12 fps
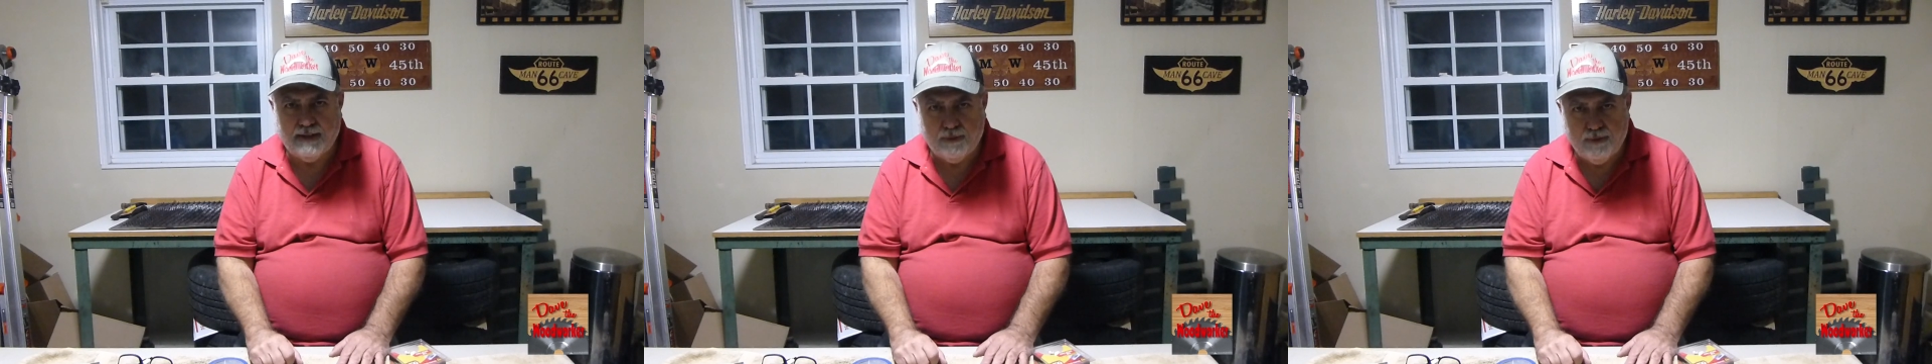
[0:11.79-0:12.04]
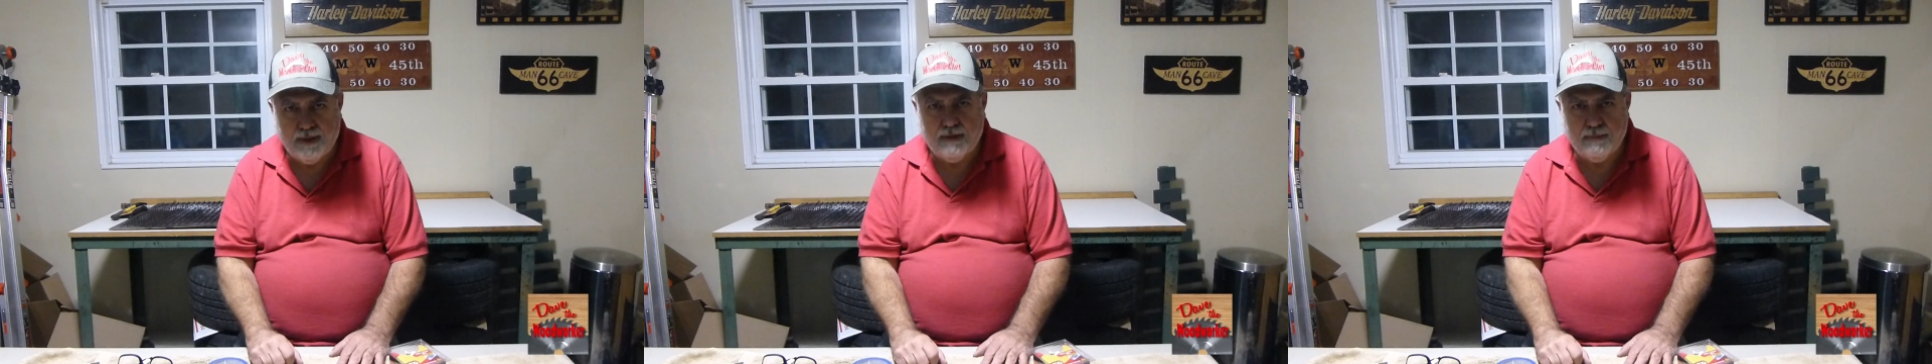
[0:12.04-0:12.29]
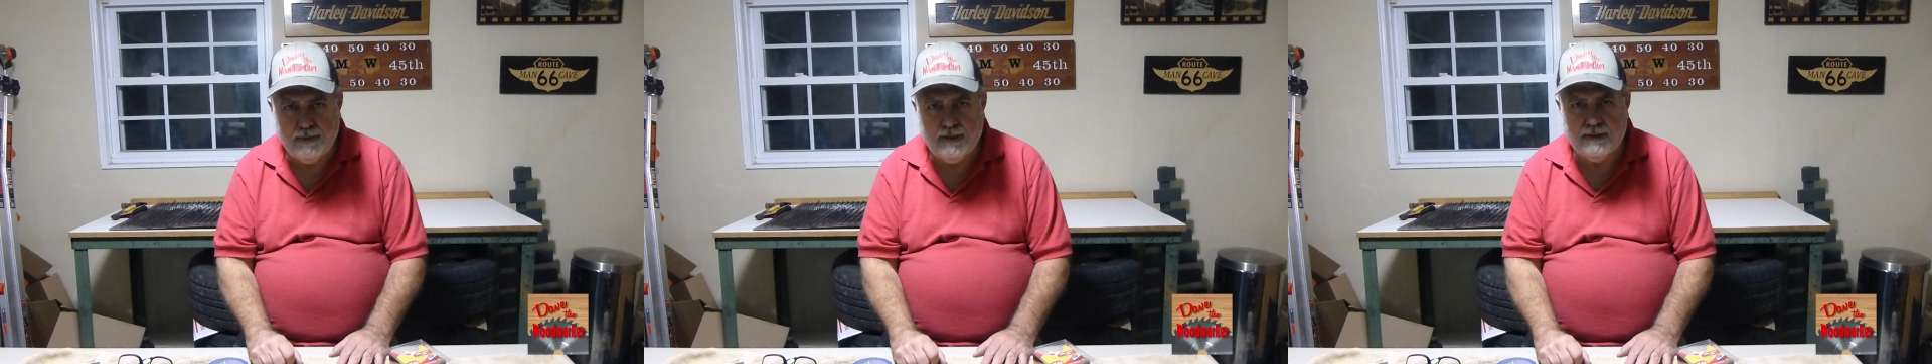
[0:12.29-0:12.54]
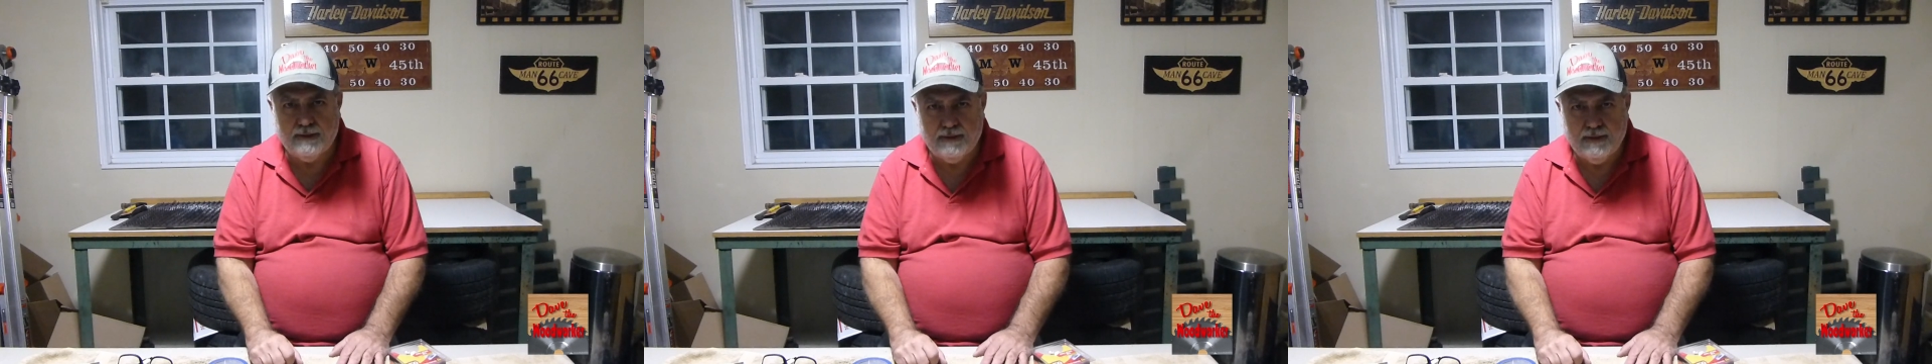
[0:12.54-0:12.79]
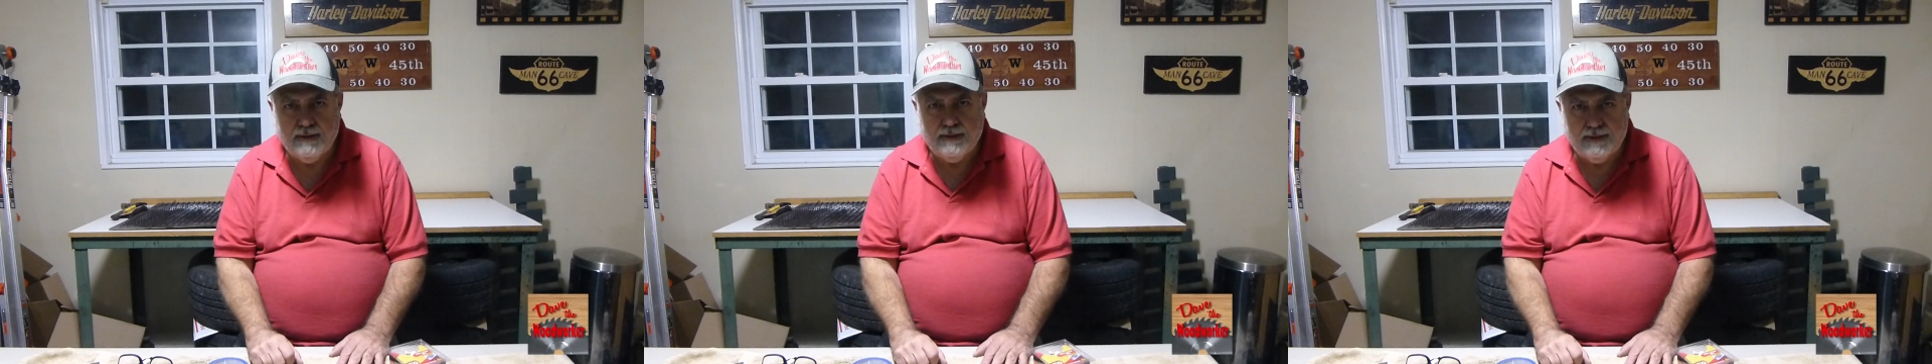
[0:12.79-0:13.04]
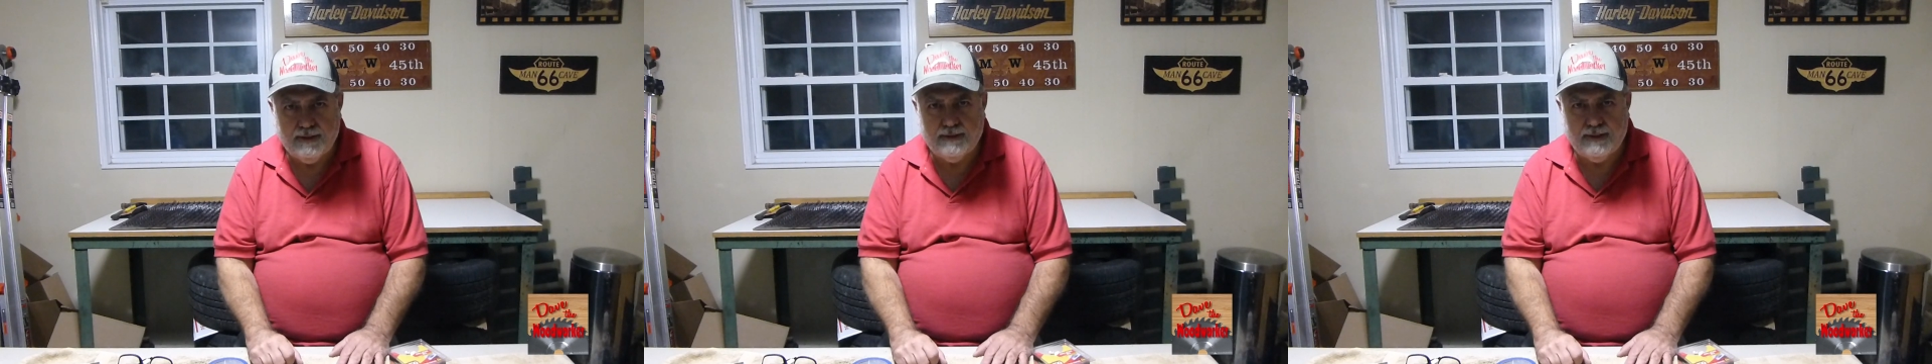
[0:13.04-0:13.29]
I recommend
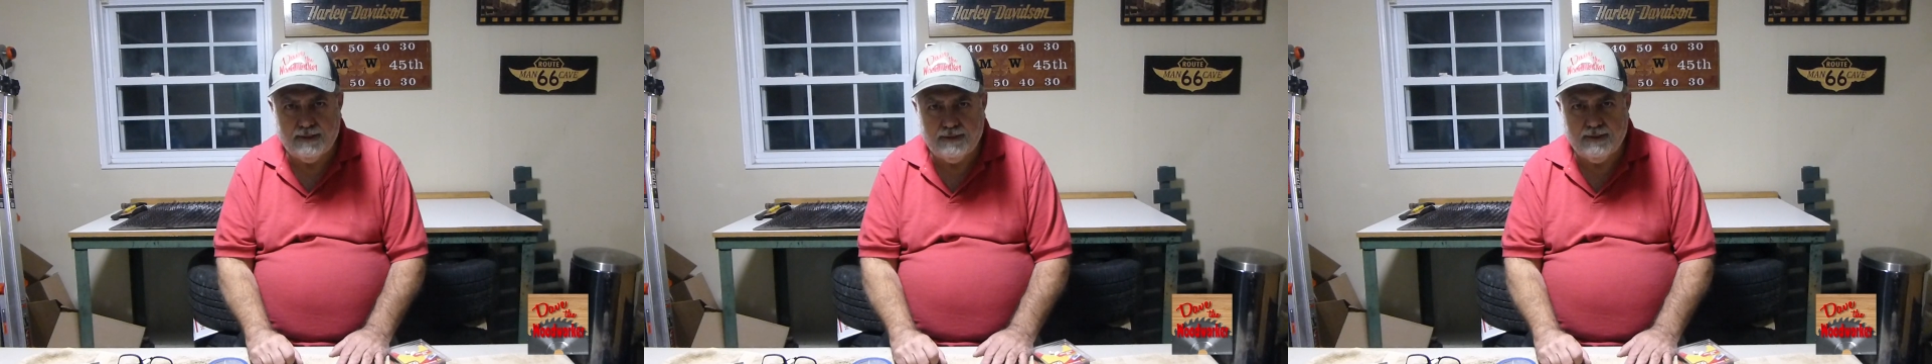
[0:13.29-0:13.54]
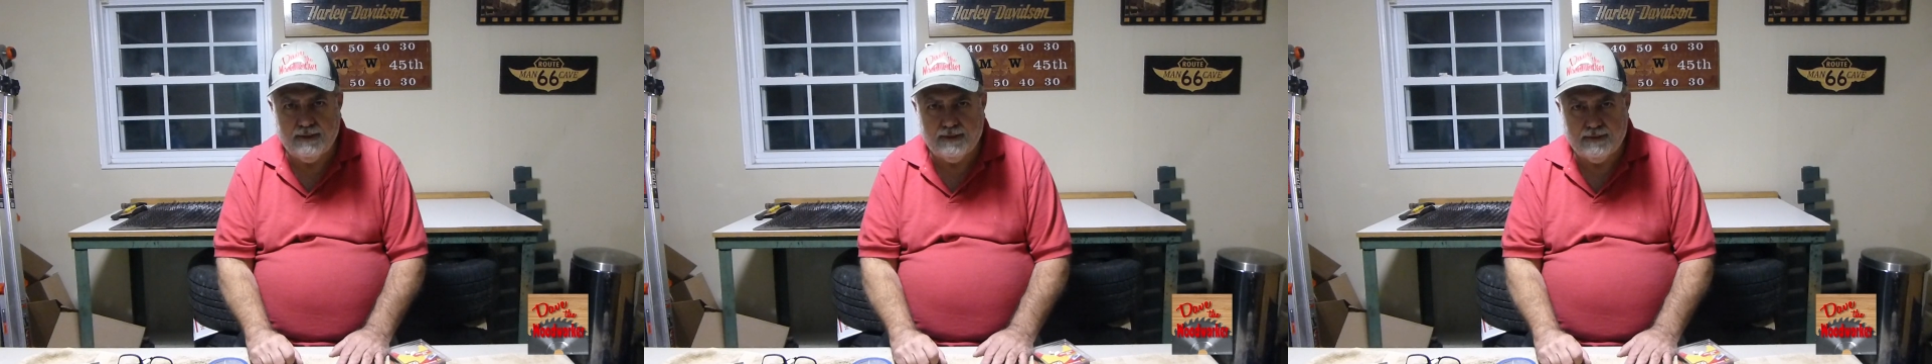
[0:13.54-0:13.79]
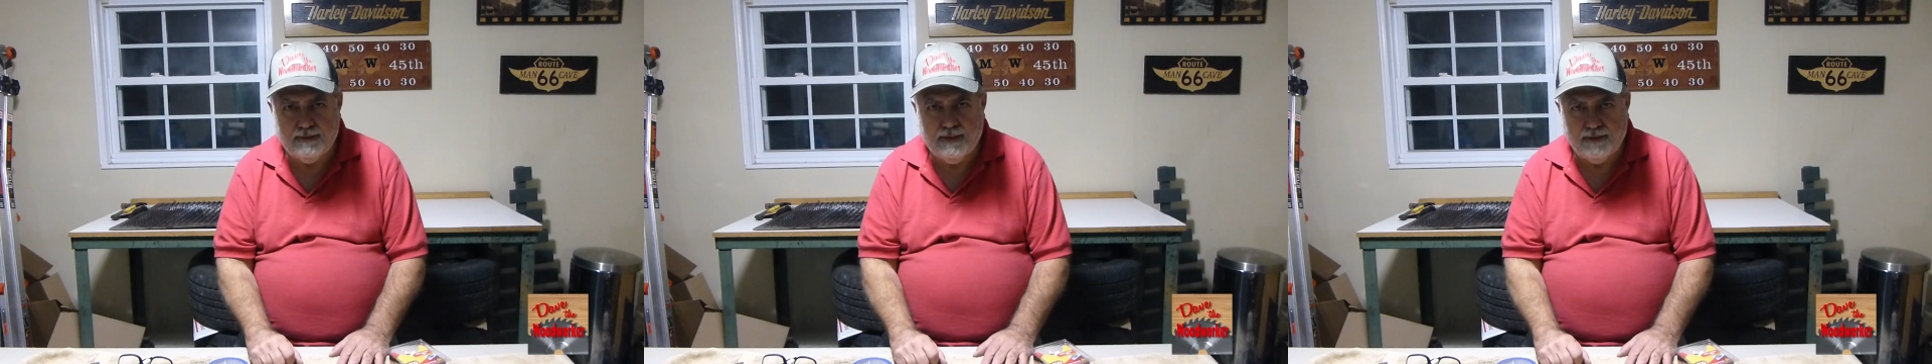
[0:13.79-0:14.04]
get that done.